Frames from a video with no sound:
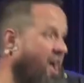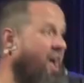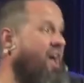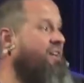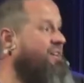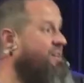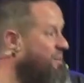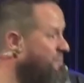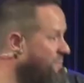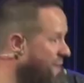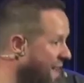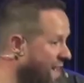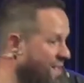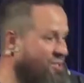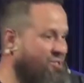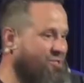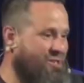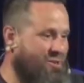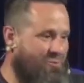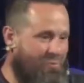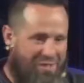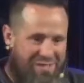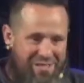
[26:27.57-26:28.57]
the
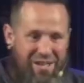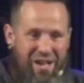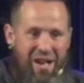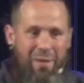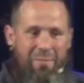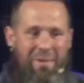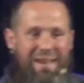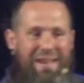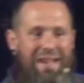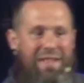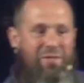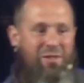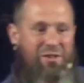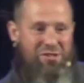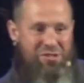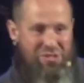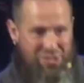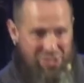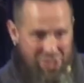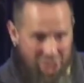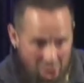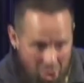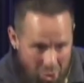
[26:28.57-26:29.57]
condemnation was coming
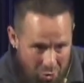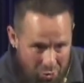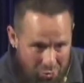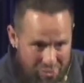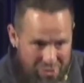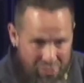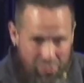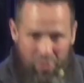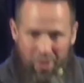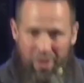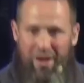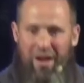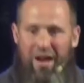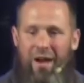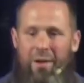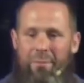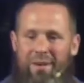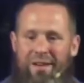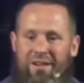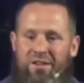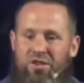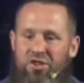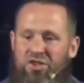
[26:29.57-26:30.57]
and the stones
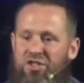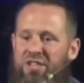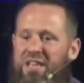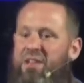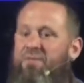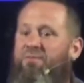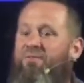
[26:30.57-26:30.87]
were coming,